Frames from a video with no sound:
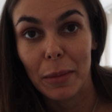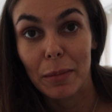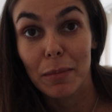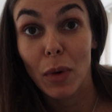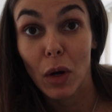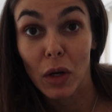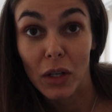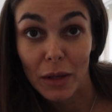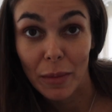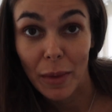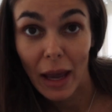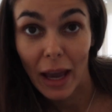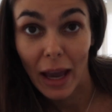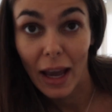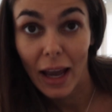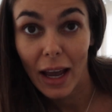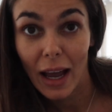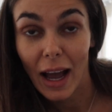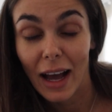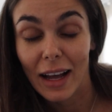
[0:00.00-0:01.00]
Molly
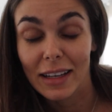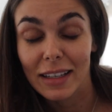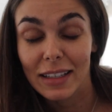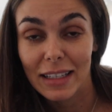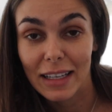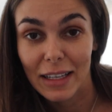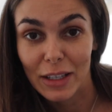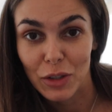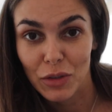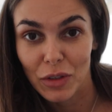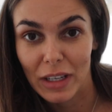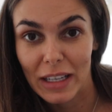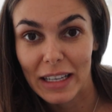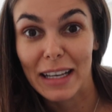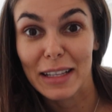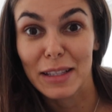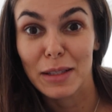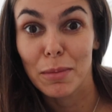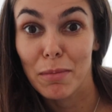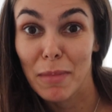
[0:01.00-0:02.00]
Mae, and literally
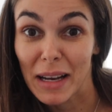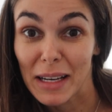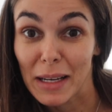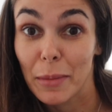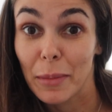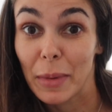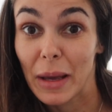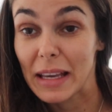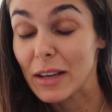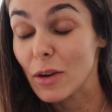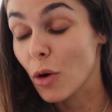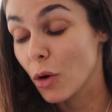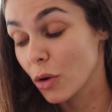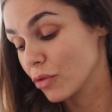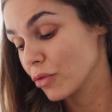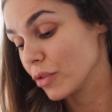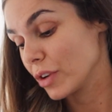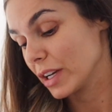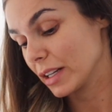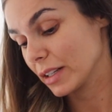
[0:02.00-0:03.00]
it's meant to be
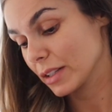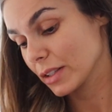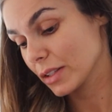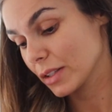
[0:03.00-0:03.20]
unreal.